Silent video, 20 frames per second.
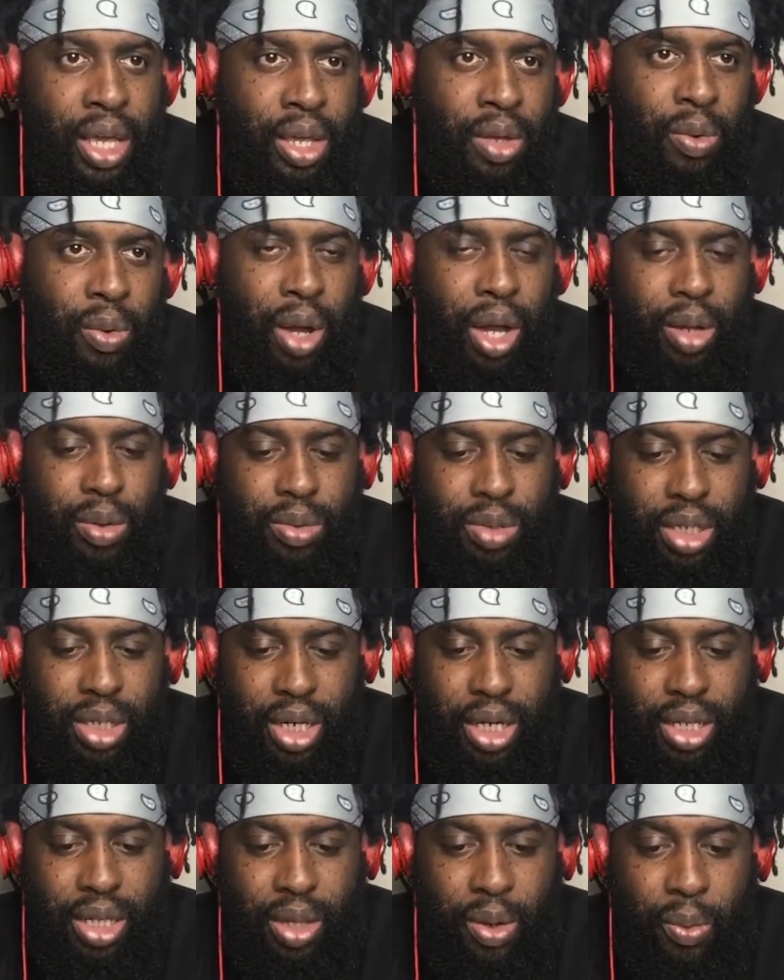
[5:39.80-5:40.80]
why we
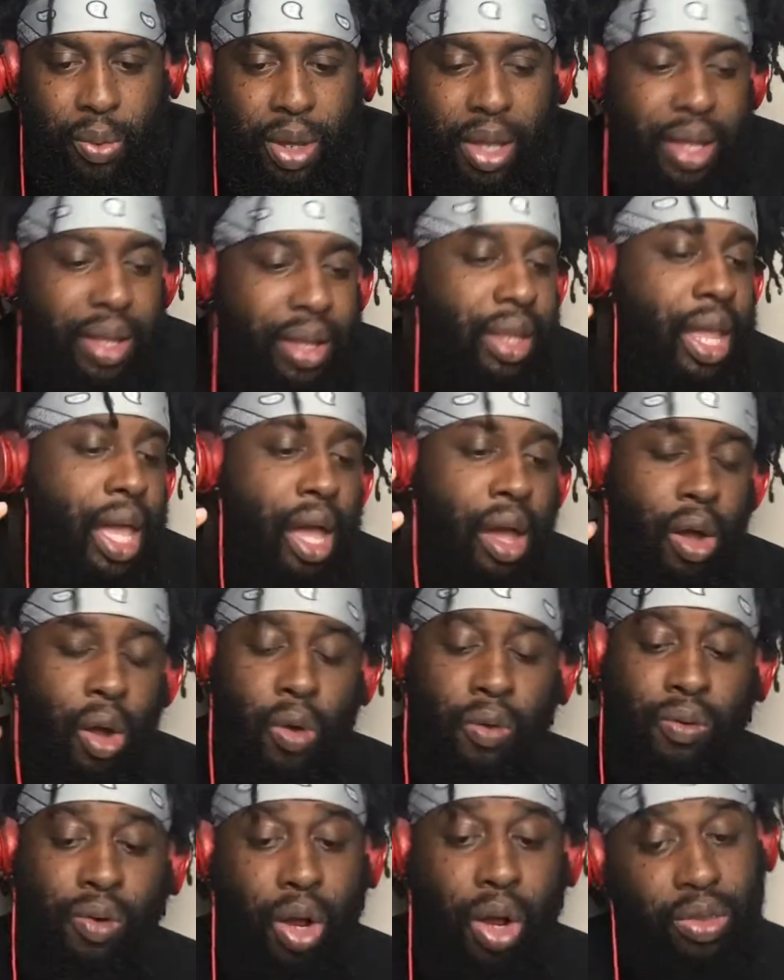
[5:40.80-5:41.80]
did it that way. Now,
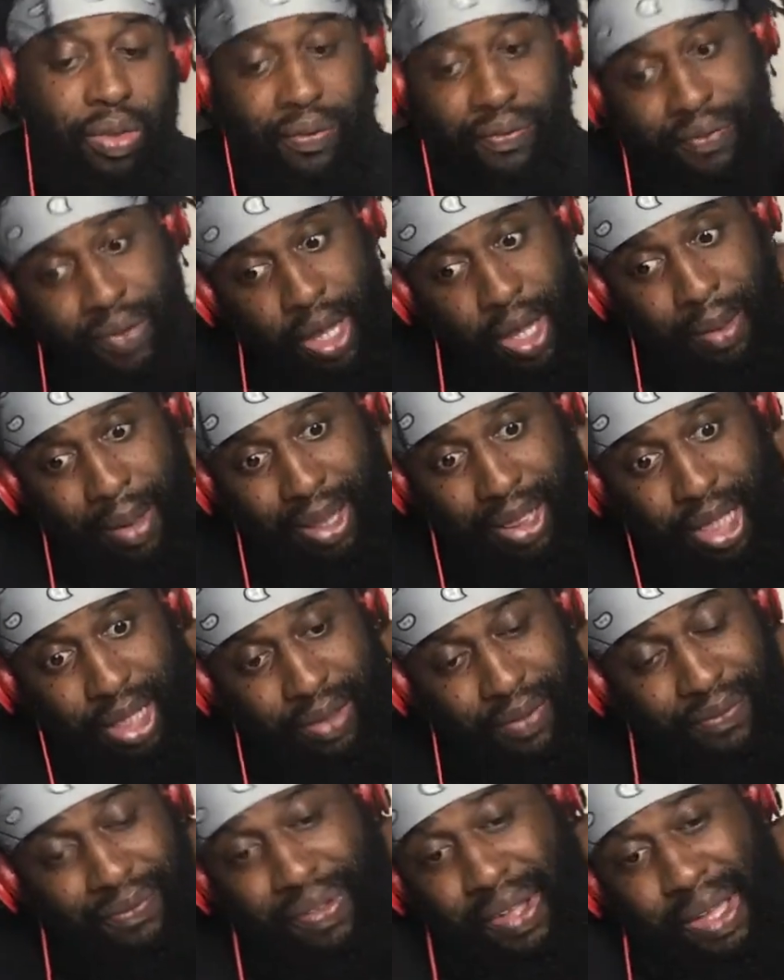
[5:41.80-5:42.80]
overall, the film, I think the
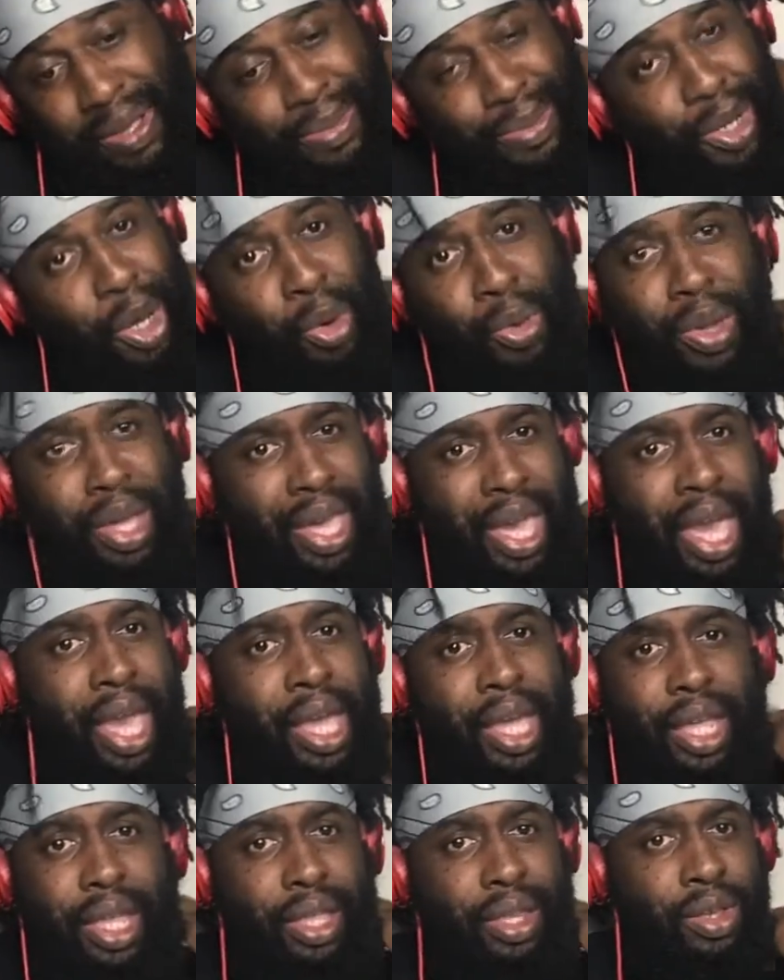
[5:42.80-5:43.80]
film's
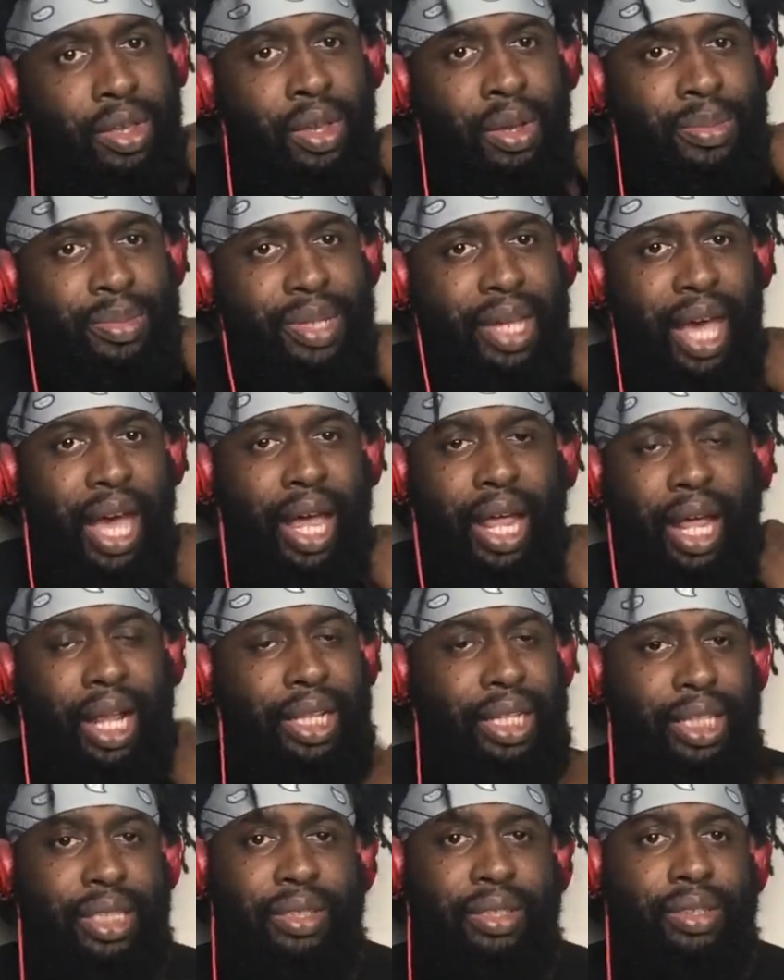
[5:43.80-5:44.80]
okay, you know what I'm saying? I
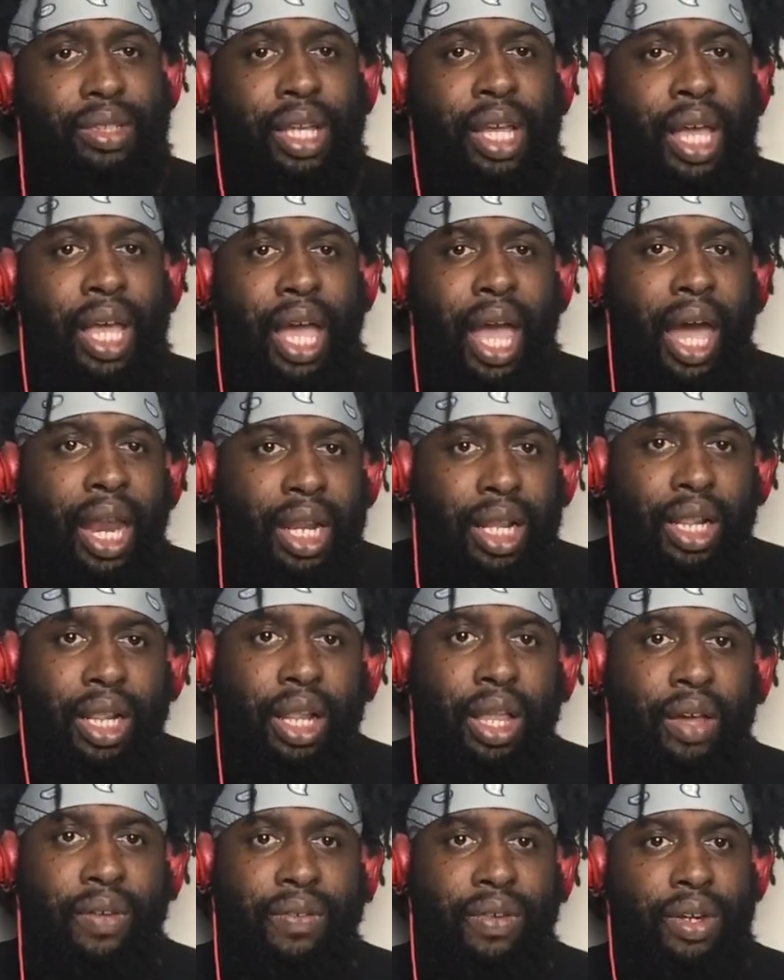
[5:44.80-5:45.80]
didn't
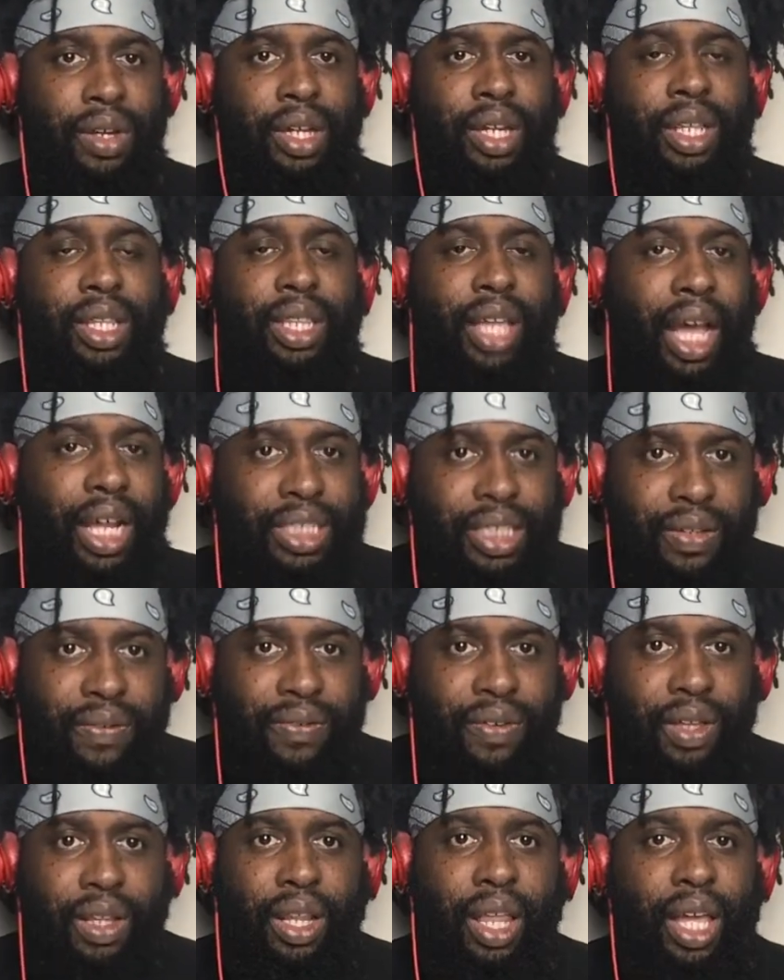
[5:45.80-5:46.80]
love it or anything. I just
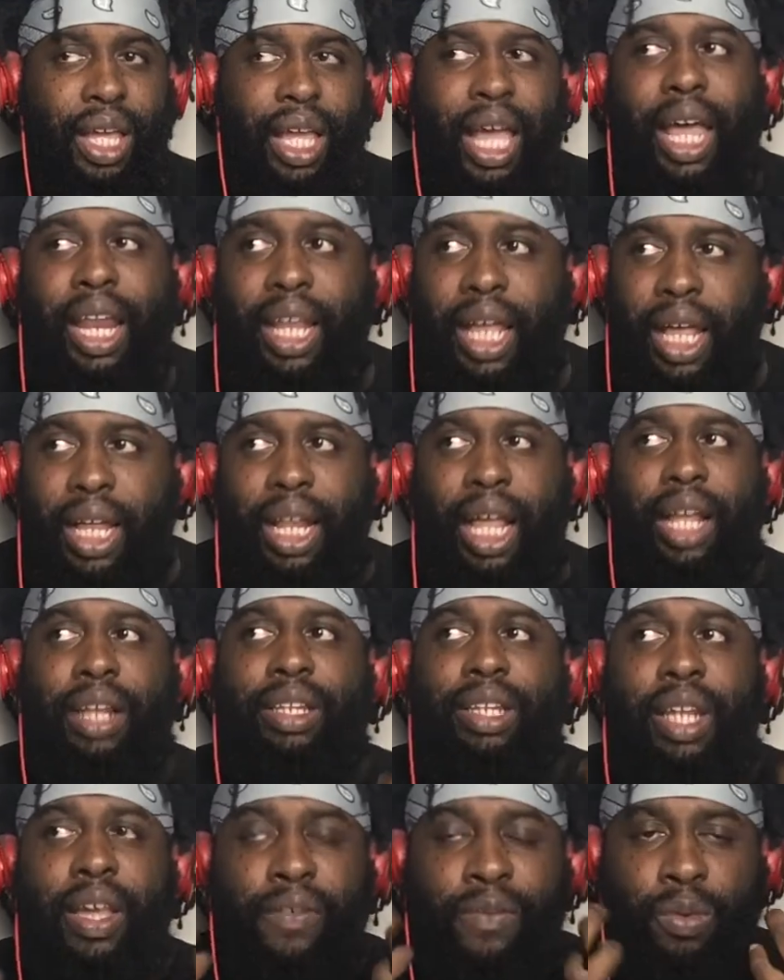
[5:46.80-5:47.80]
felt like I
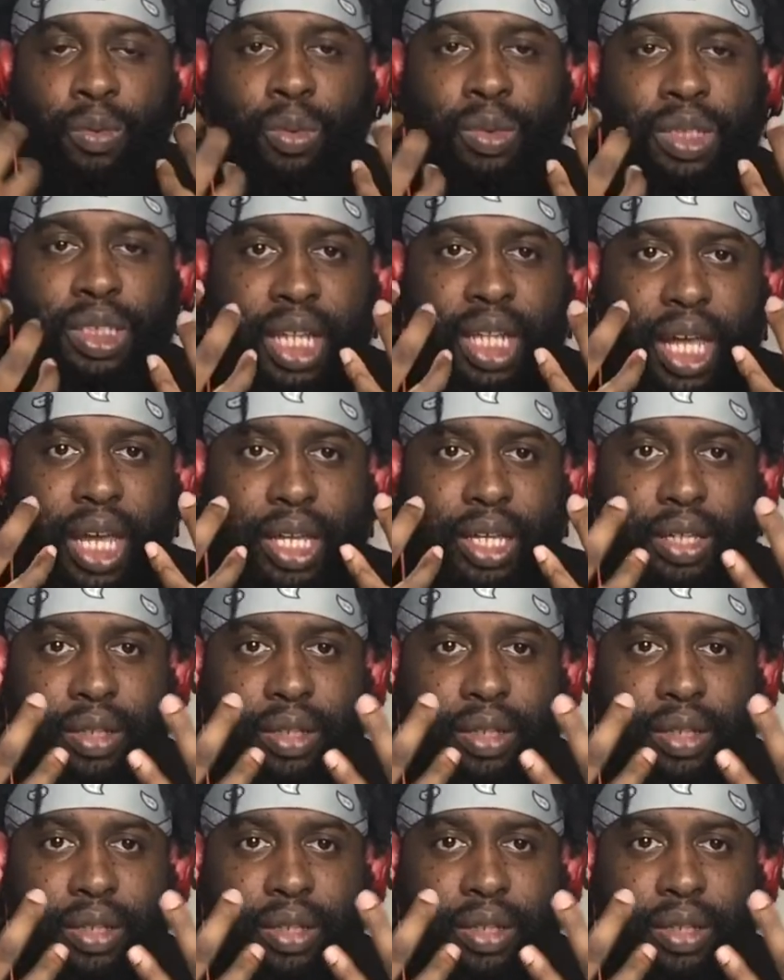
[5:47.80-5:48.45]
never was like